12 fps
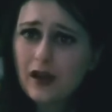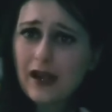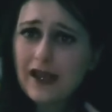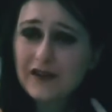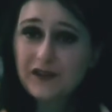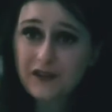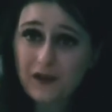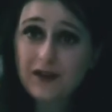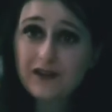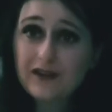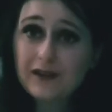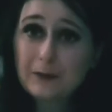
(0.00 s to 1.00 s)

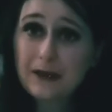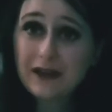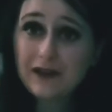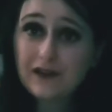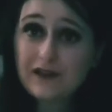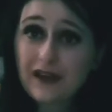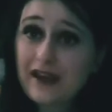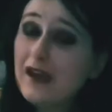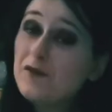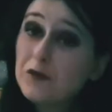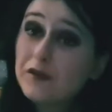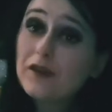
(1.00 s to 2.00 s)
excited about his day,
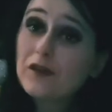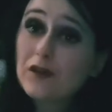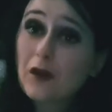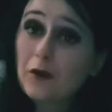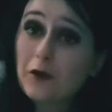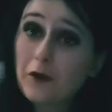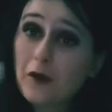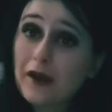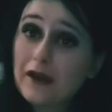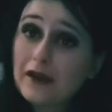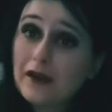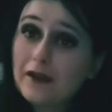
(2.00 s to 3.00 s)
everything's going
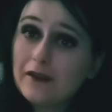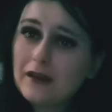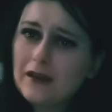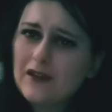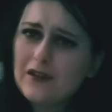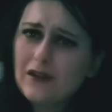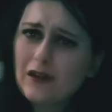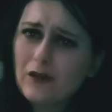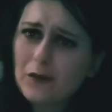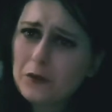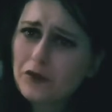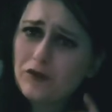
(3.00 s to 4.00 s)
great, and then he
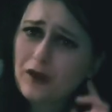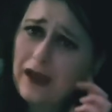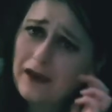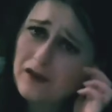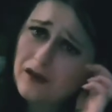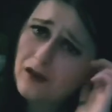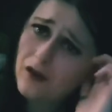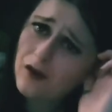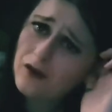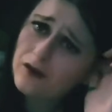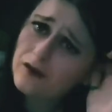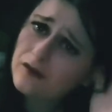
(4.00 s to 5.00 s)
starts reflecting
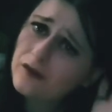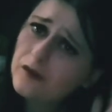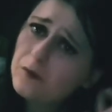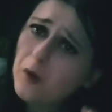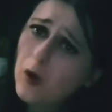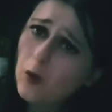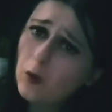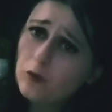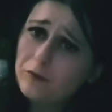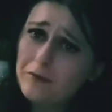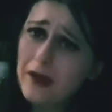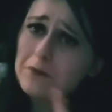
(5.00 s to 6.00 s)
on some
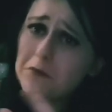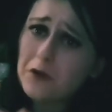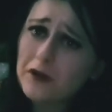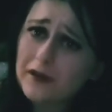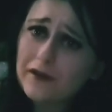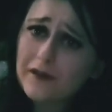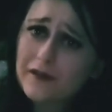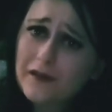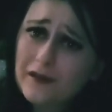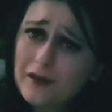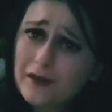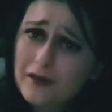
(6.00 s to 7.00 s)
old memories.